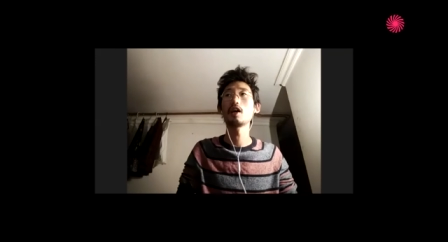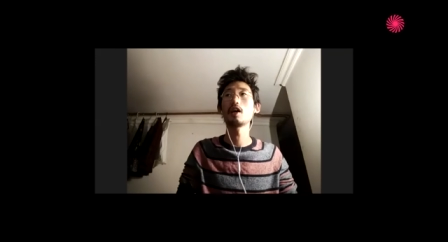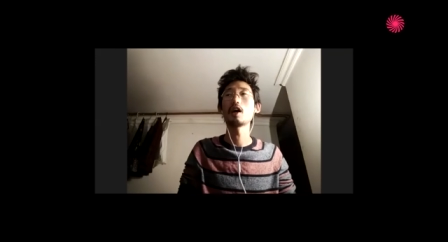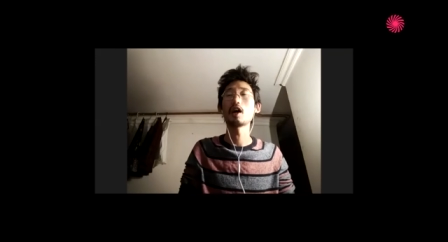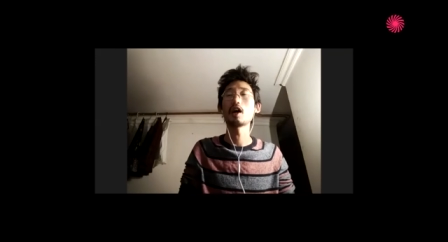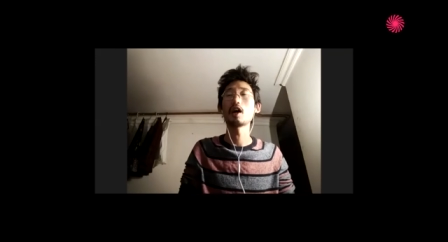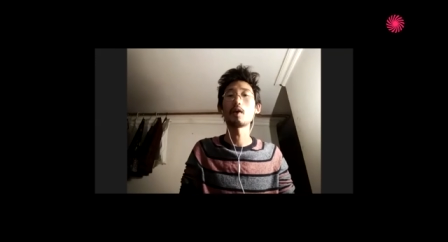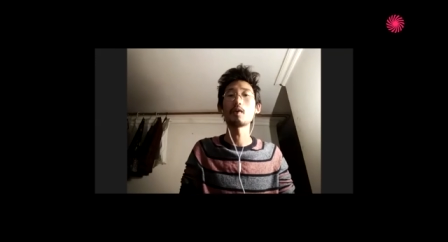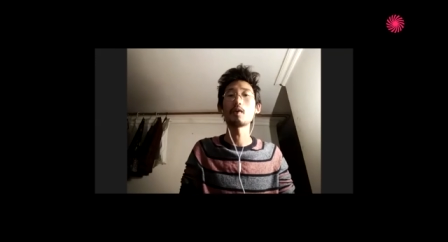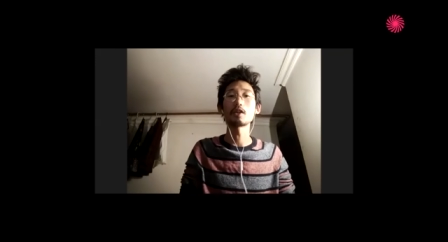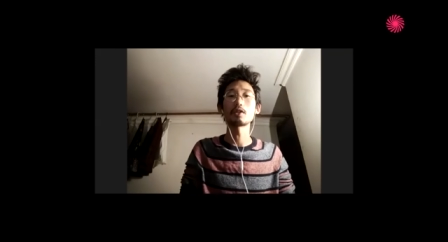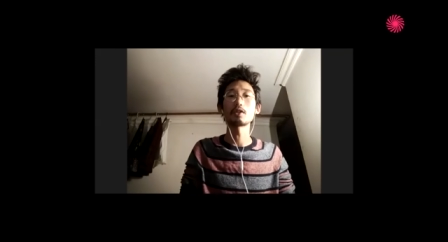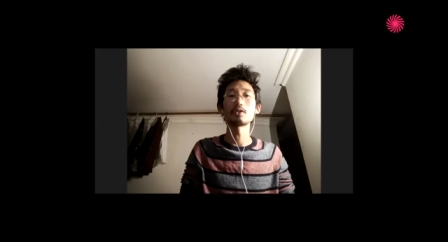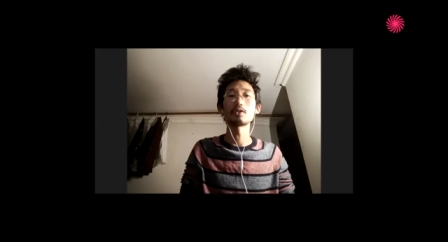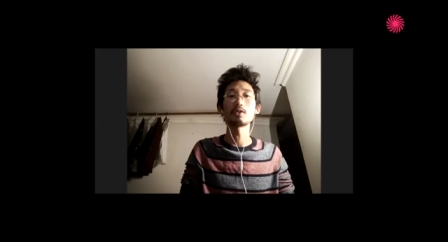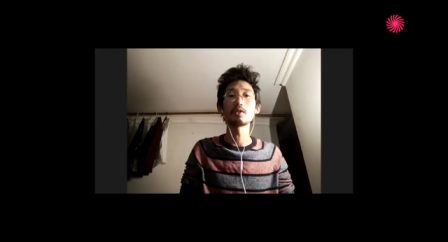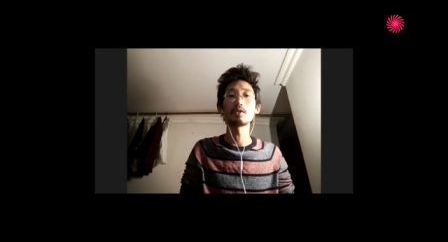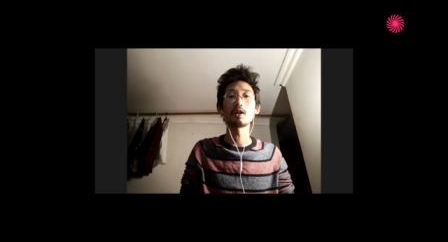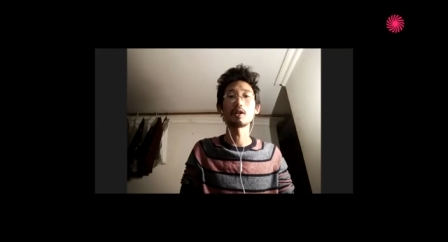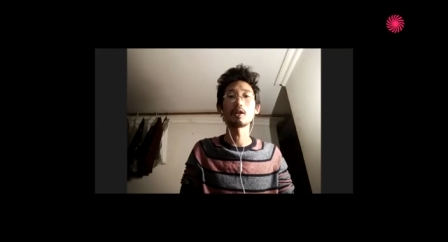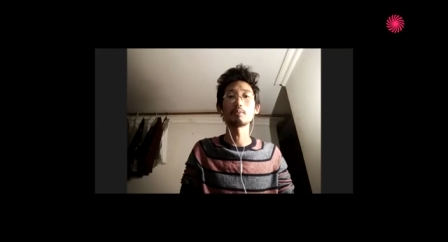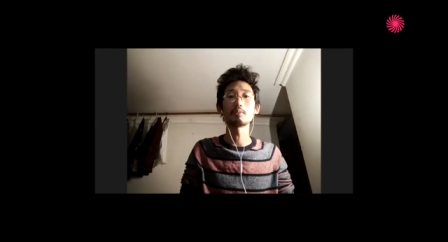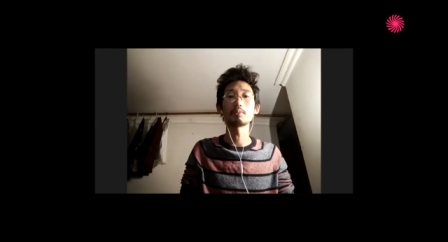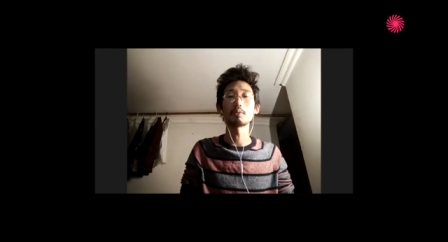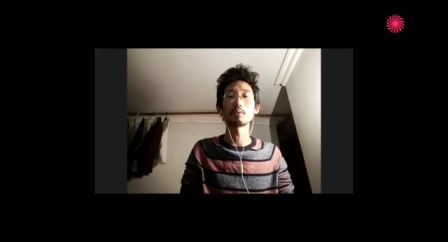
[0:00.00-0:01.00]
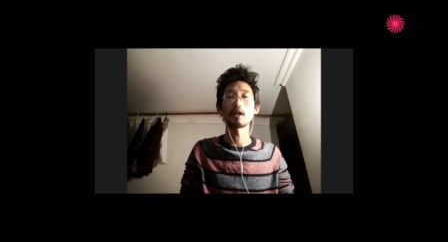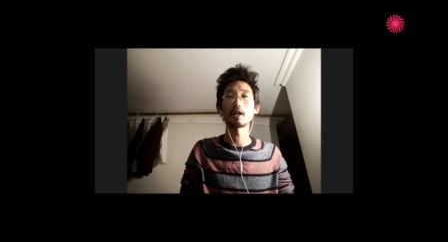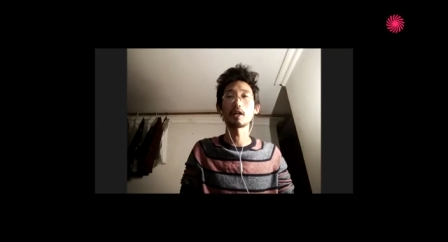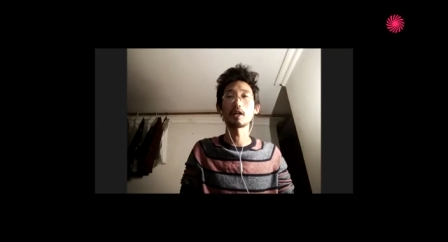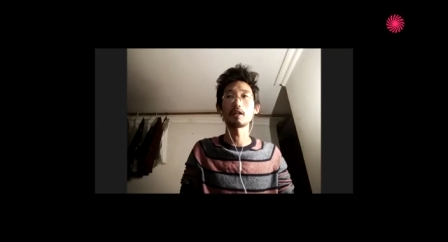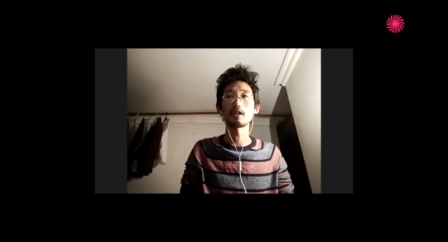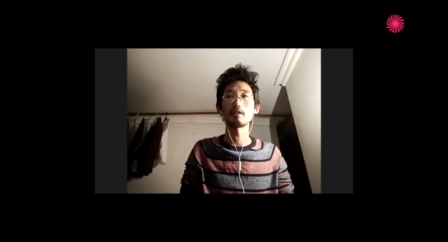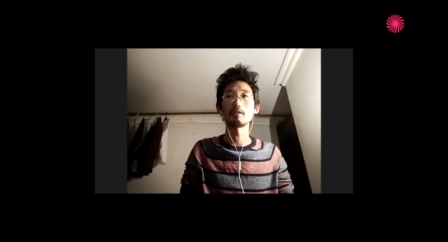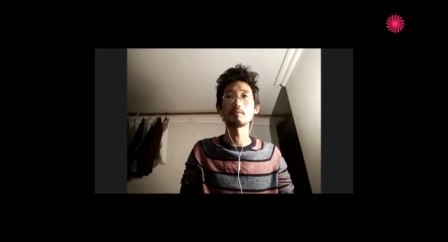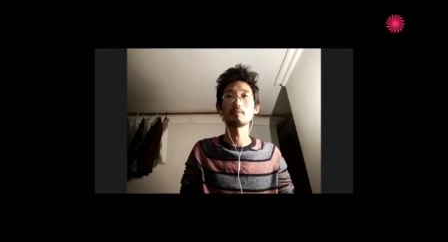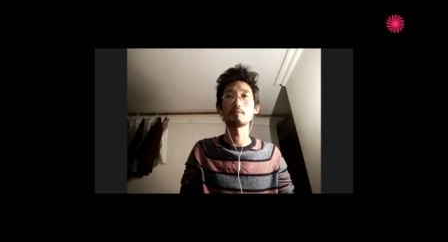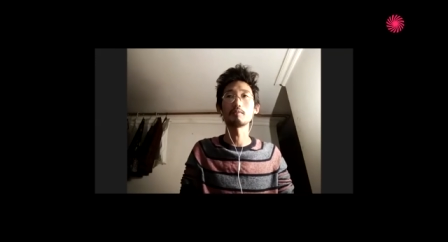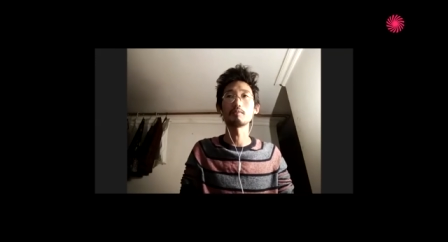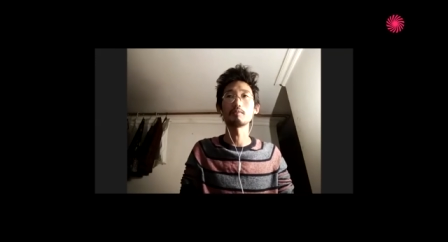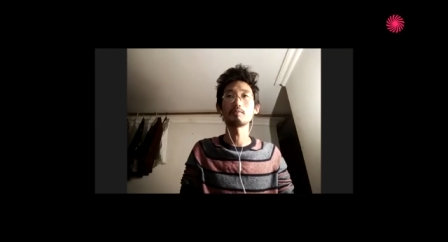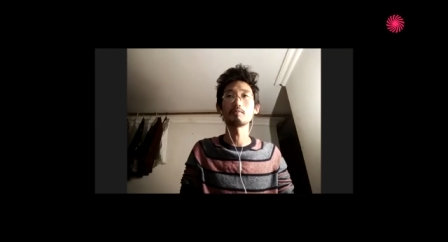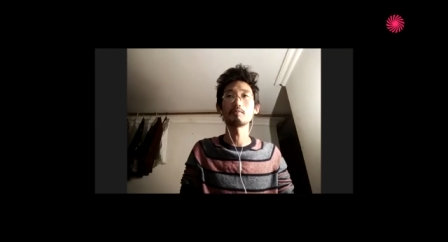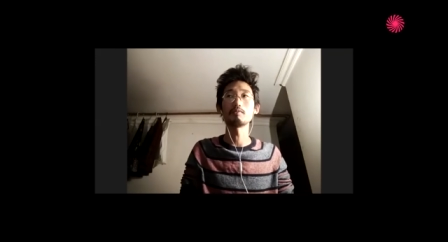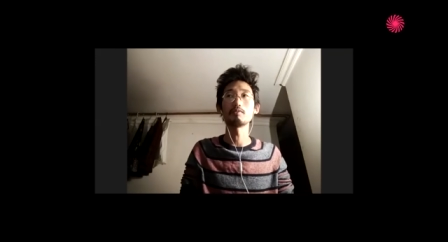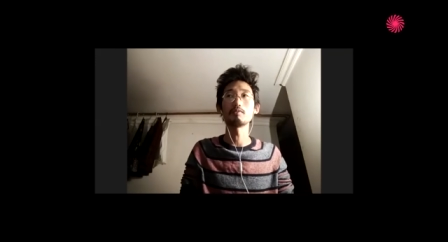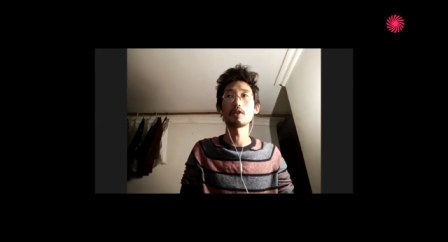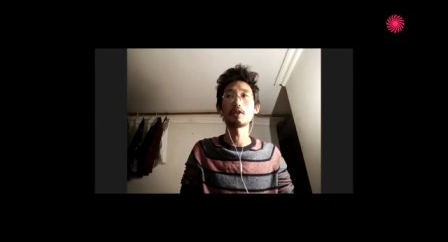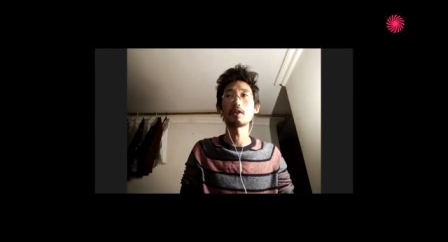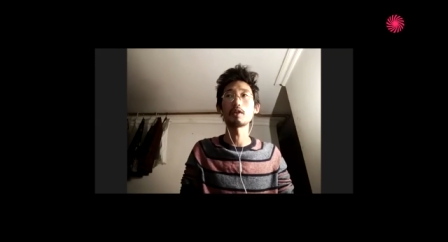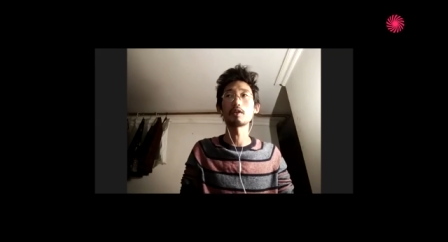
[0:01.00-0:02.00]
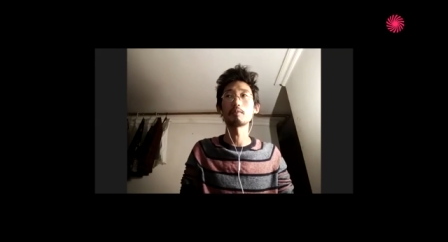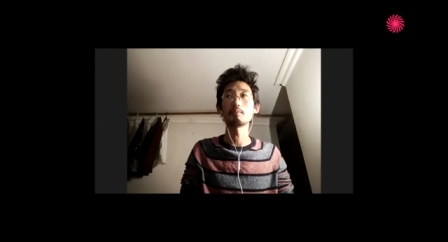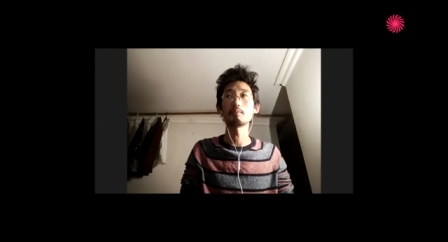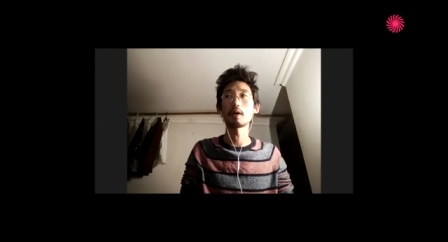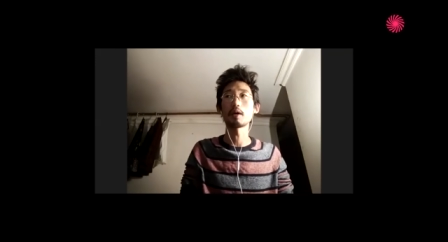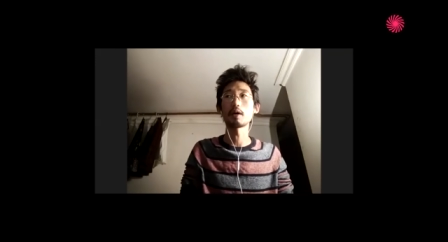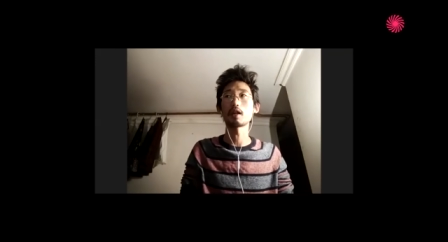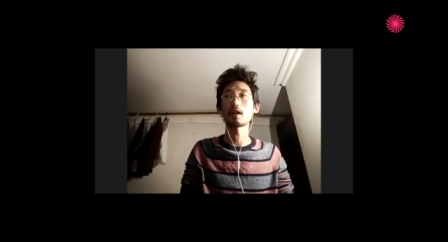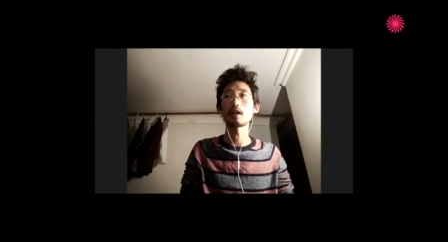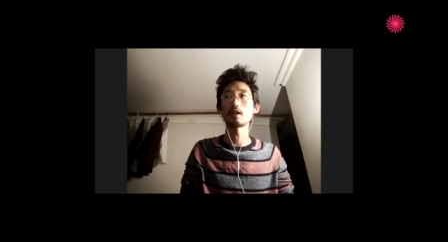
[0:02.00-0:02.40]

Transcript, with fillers: how I grew up, I am very bad